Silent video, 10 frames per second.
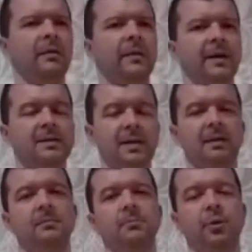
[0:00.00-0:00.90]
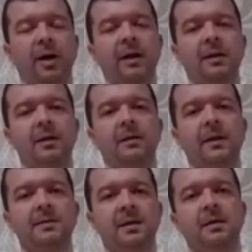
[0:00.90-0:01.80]
They didn't pray,
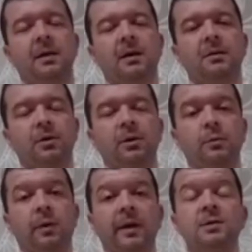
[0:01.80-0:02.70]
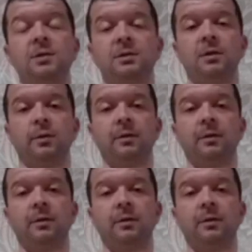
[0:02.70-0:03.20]
they didn't ask God what they should do.